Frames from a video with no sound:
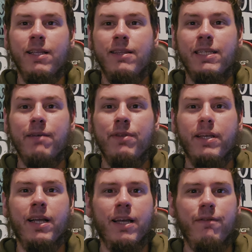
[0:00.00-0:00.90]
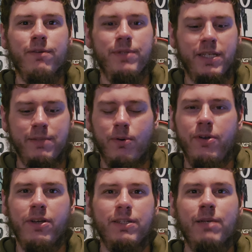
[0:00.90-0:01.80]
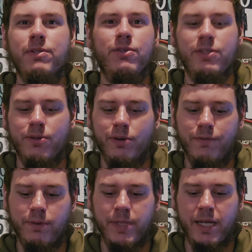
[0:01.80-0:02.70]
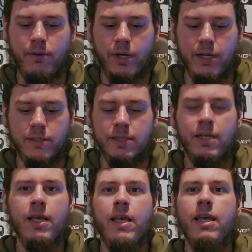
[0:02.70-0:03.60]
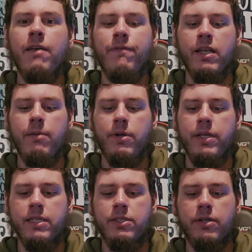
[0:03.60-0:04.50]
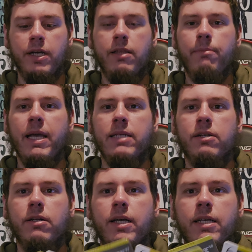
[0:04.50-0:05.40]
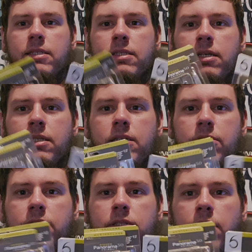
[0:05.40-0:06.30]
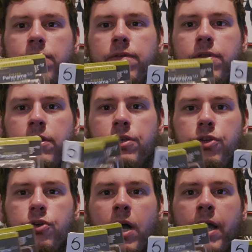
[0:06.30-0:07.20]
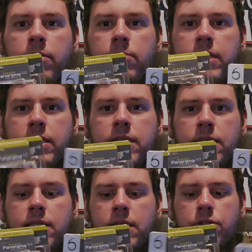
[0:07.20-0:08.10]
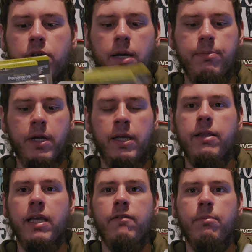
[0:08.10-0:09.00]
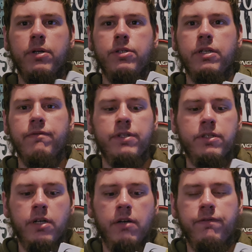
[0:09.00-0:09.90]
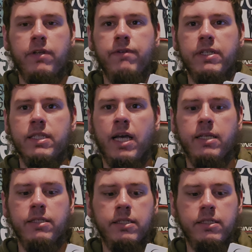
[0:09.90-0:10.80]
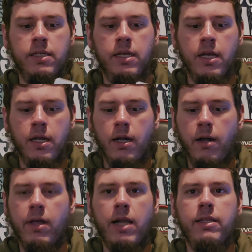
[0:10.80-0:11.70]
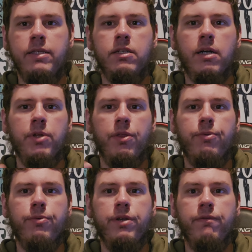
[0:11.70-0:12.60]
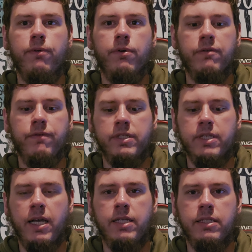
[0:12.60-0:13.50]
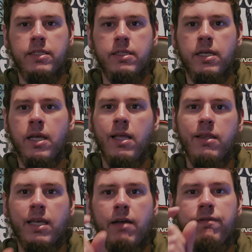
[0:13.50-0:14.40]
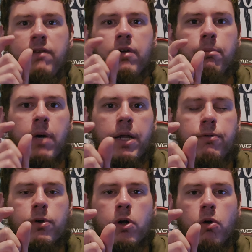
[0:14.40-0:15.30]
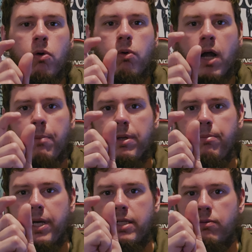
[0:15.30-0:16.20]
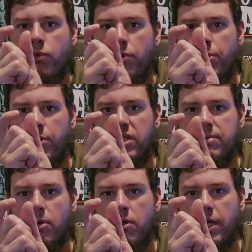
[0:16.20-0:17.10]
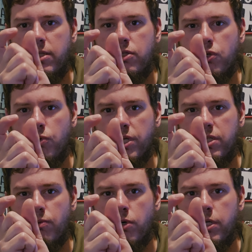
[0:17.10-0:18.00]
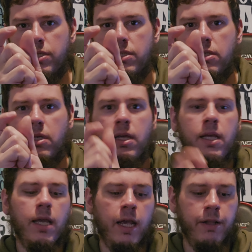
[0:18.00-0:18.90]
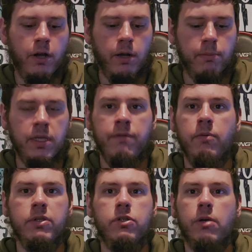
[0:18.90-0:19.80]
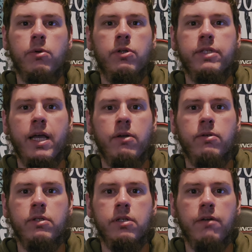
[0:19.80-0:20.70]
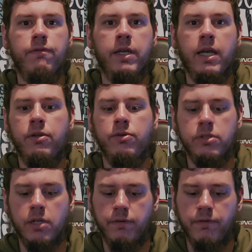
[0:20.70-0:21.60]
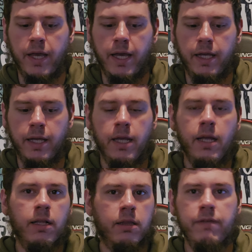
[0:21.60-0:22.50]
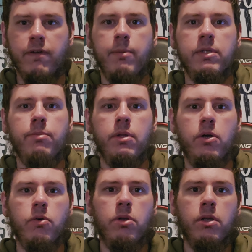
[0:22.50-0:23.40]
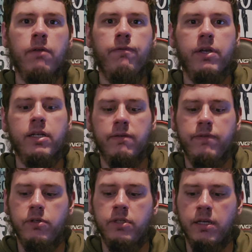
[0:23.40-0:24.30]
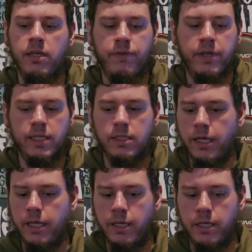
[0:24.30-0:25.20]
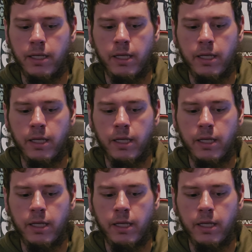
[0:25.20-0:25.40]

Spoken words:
That's everything I got from Dick's Sporting Goods. I'm so used to ordering from Tackle Warehouse. If anybody has tried the Masterclass series stuff, the new items that 6th Sense dropped, again, they have a bunch of different stuff, different sizes. A lot of these come to 3 to 4 different sizes. They have even micro crappie baits, really, really small, like 2-inch ones. And even with terminal tackle and stuff, they got new stuff of that. Leave comments below if you guys have used it, if you guys like it.